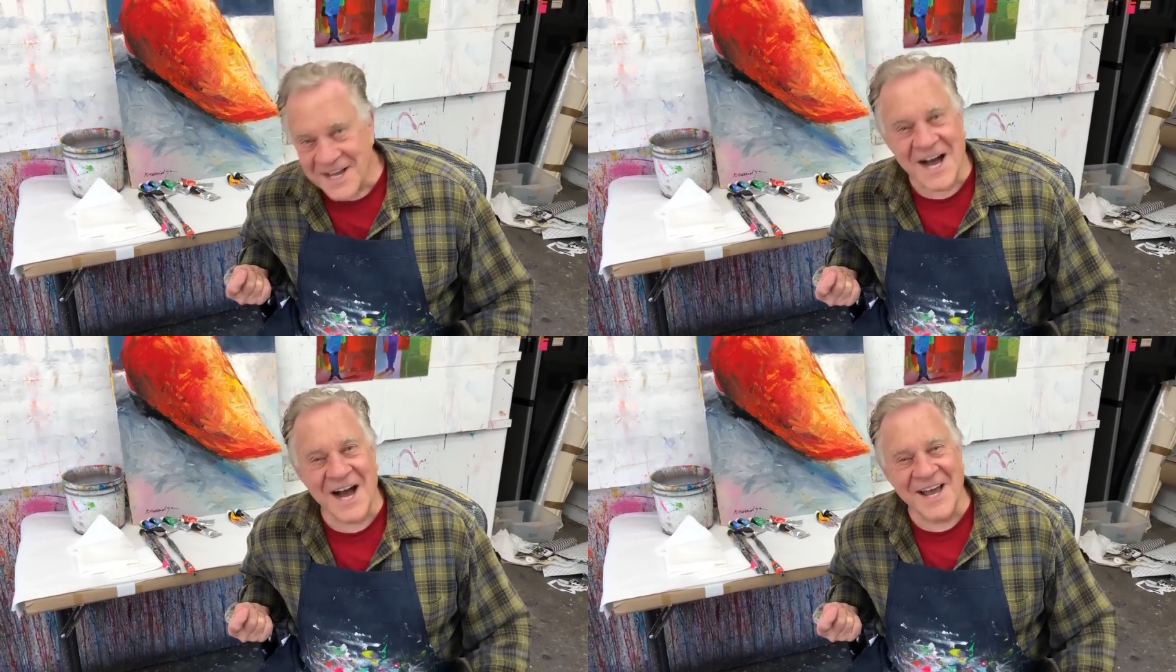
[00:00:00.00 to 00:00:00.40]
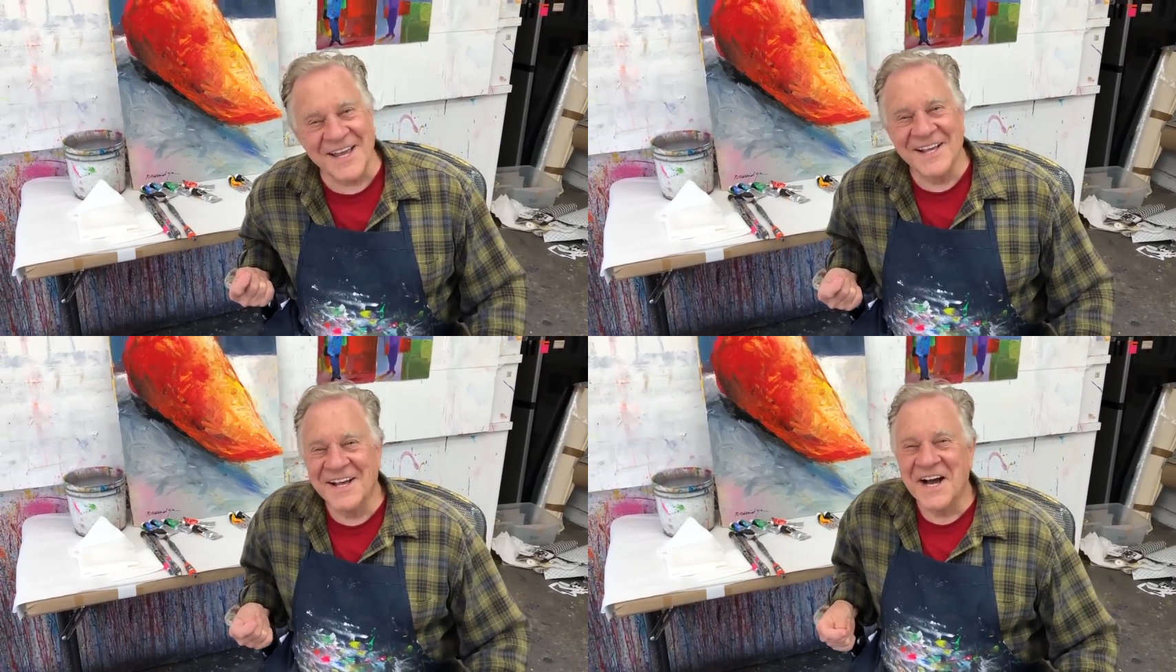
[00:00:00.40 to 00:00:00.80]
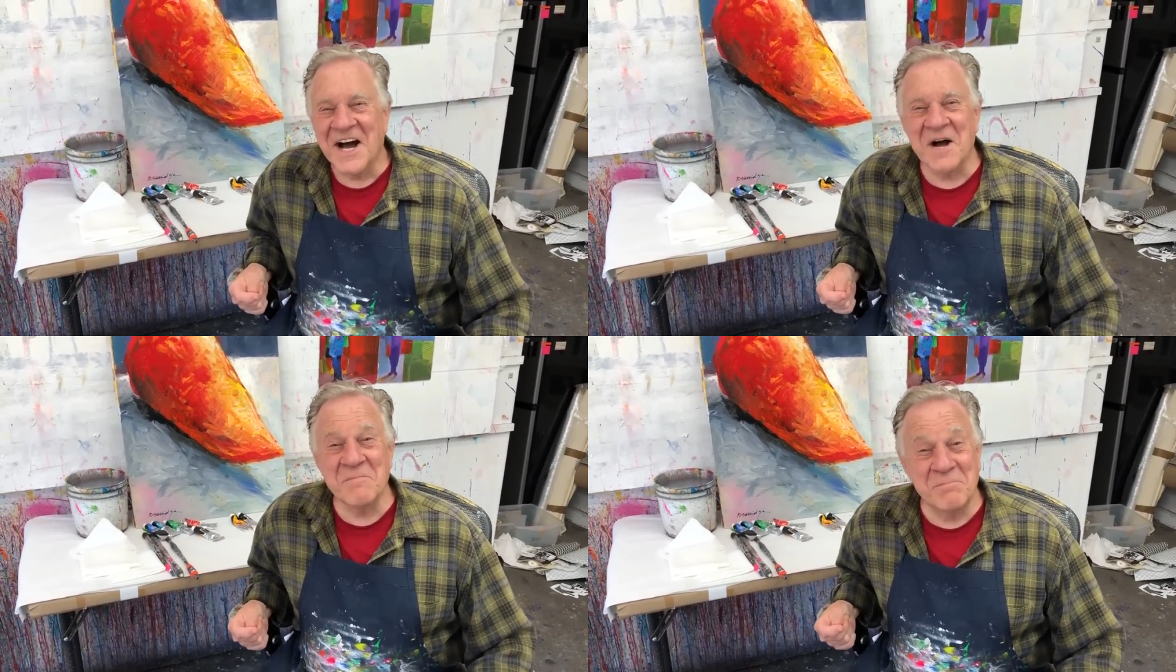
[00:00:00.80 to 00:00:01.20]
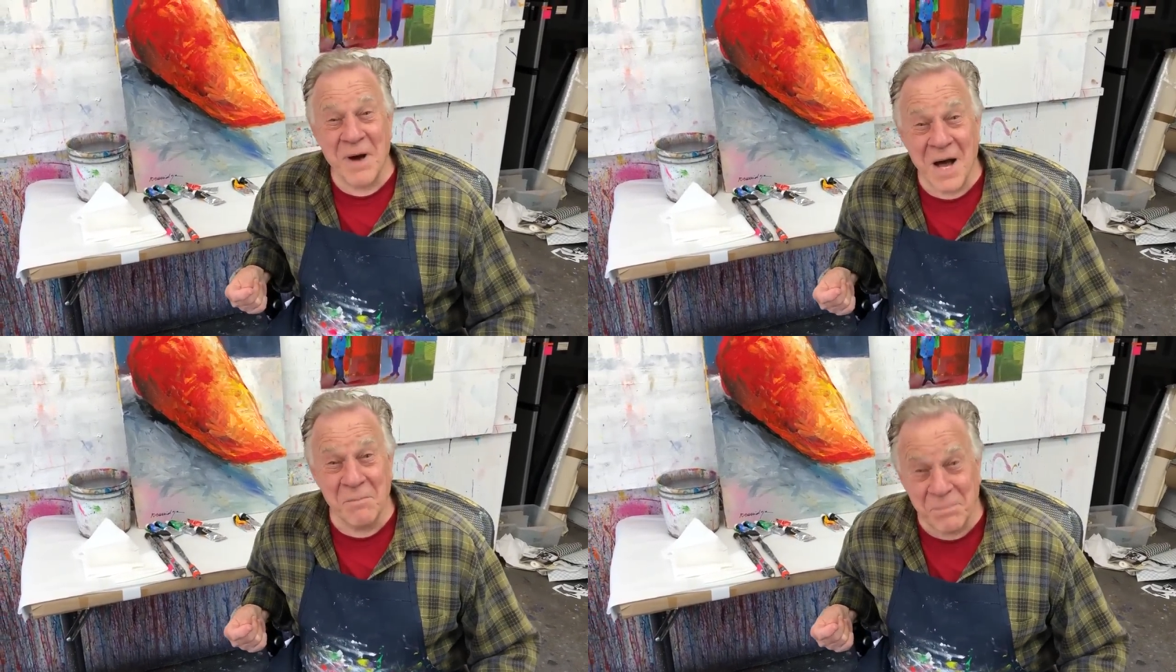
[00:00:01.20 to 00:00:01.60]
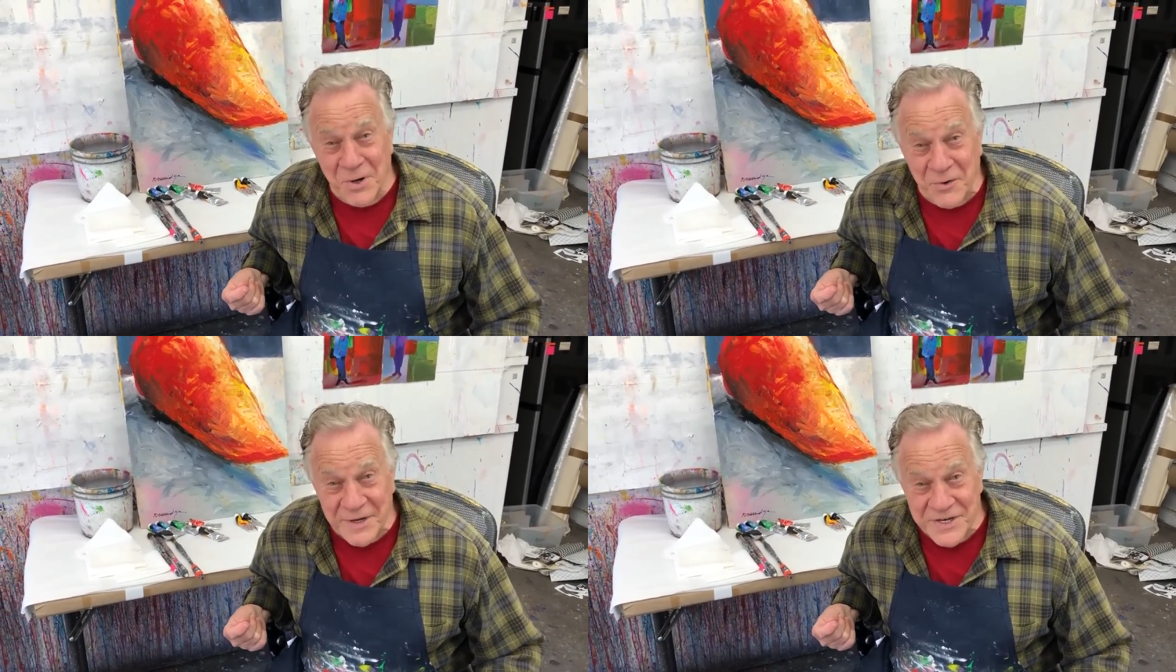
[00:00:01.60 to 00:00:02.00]
Hi, I'm Bob
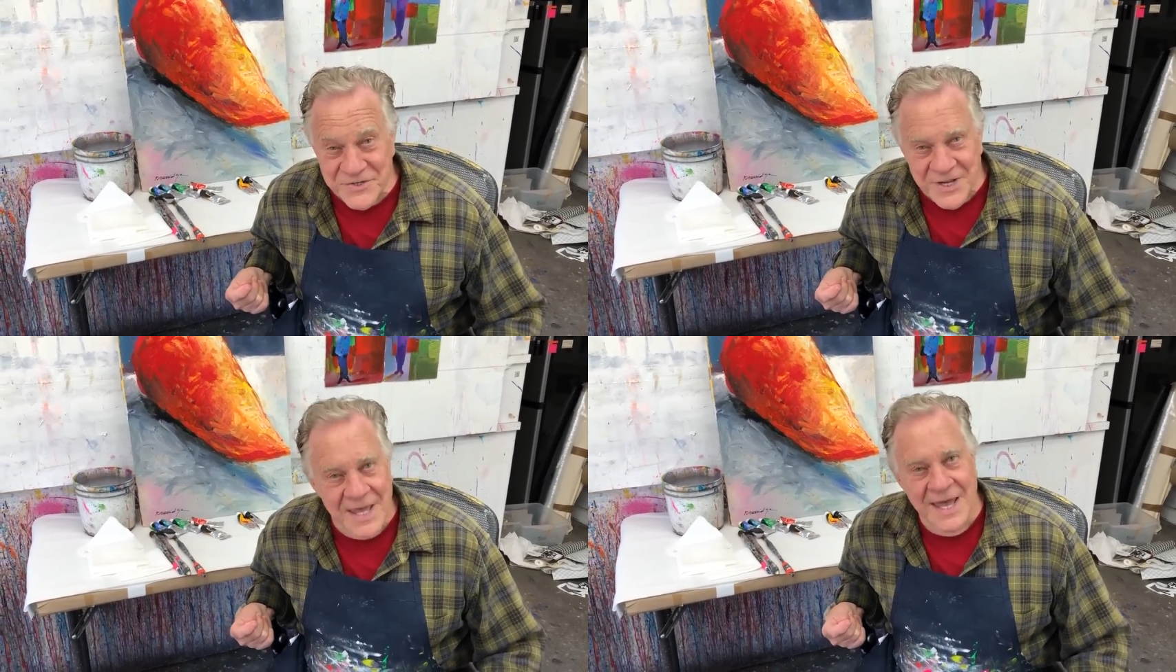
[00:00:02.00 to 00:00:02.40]
Burridge,